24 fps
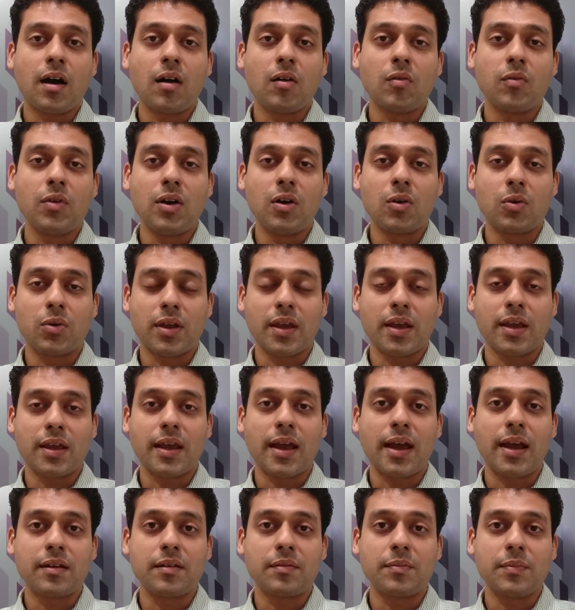We're looking
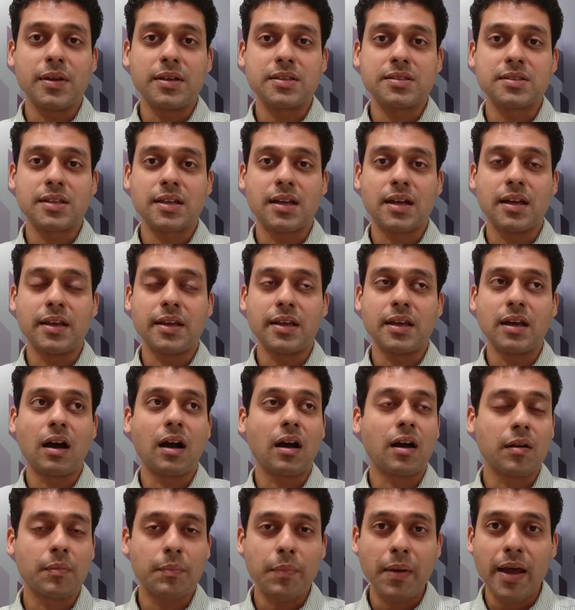at basically
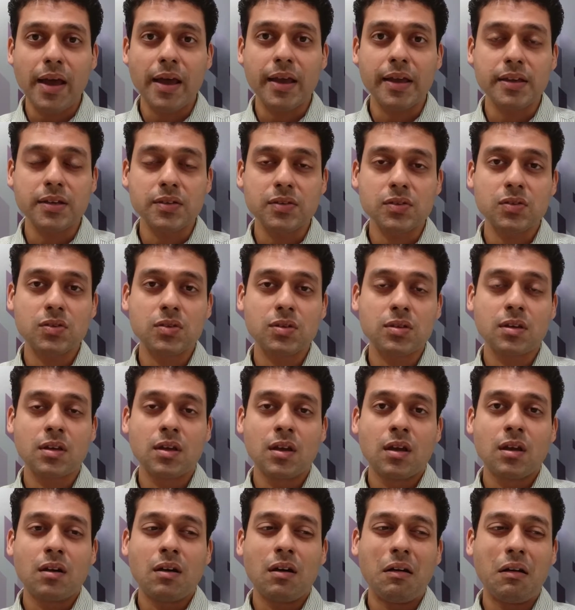hunger pangs,
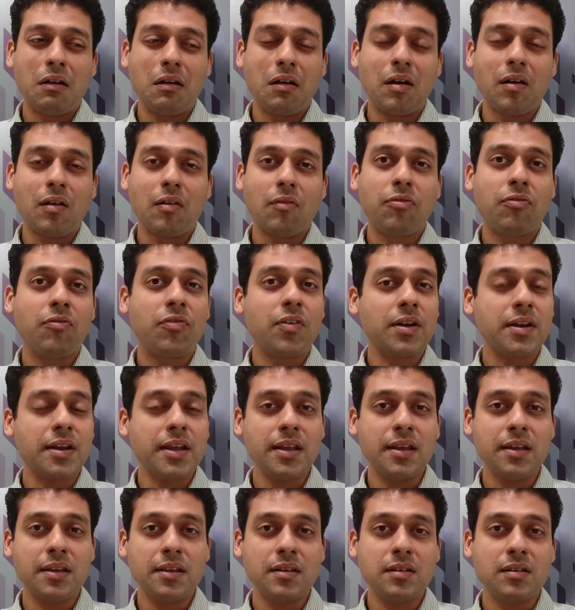
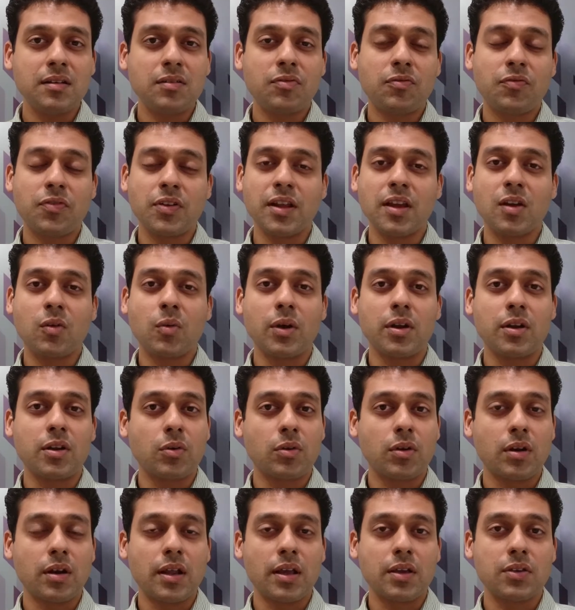fatigue, frequent
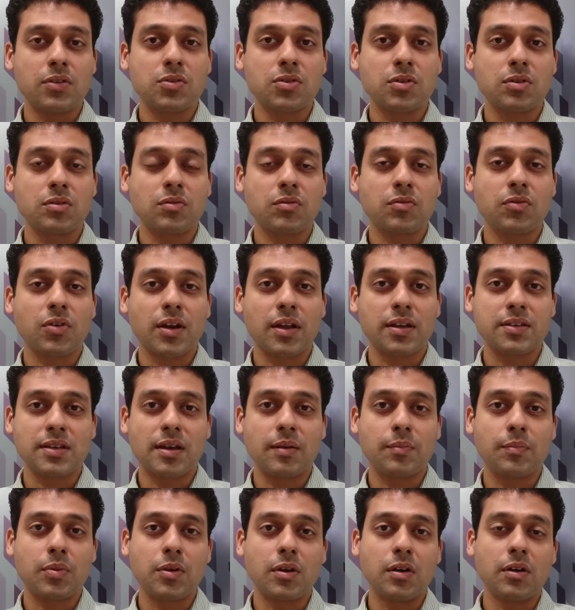urination, for
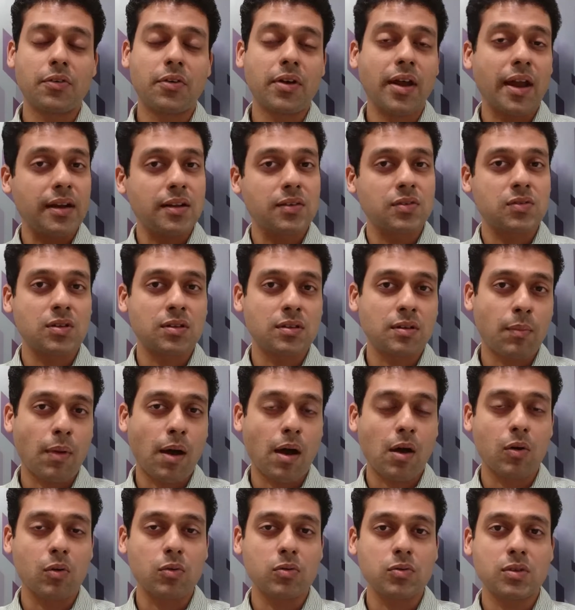example, dryness in the
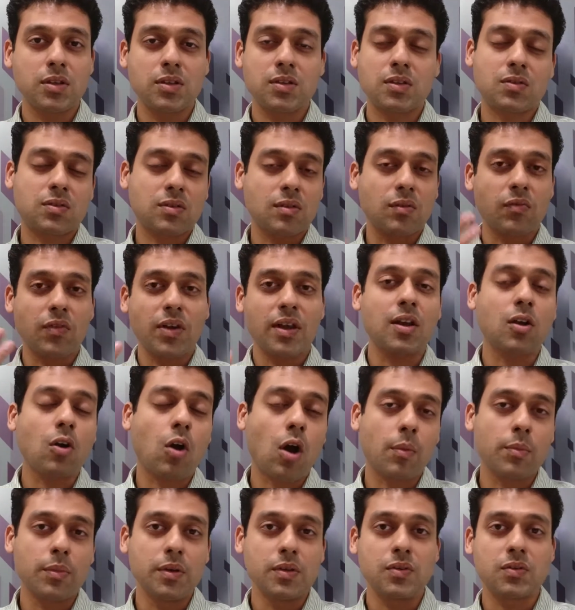mouth. These are some very
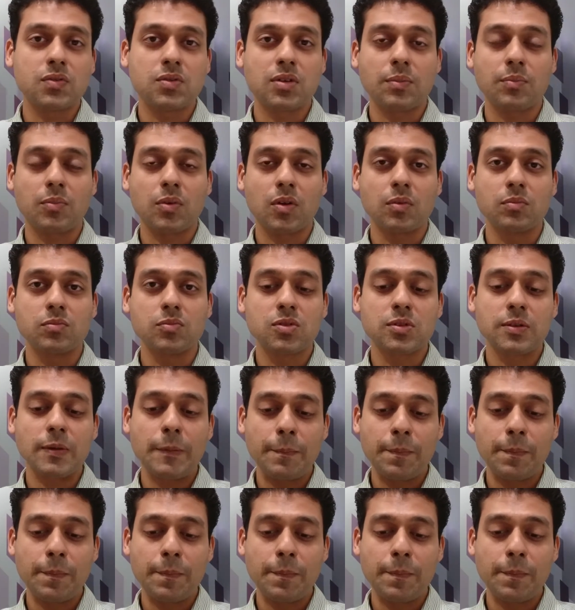common symptoms.